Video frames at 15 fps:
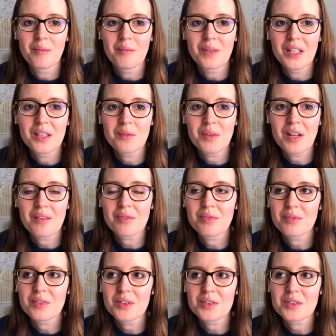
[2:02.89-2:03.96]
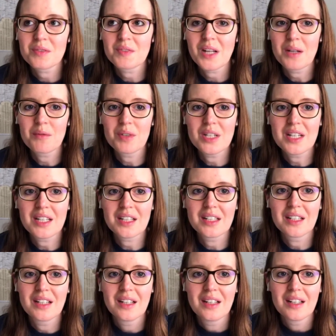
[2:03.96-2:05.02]
then there's some time when he
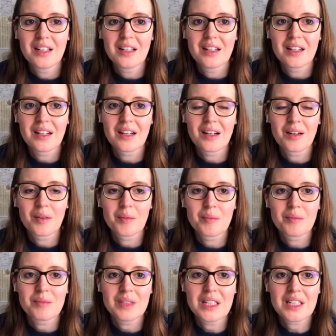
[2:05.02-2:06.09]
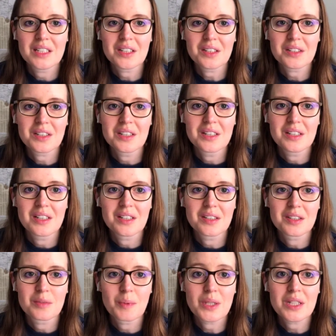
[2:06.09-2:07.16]
can talk to the
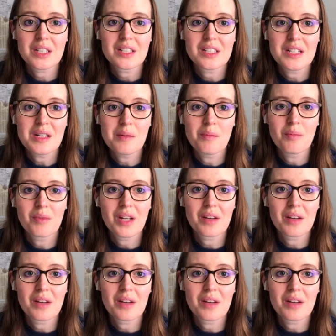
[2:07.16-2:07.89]
special ed team.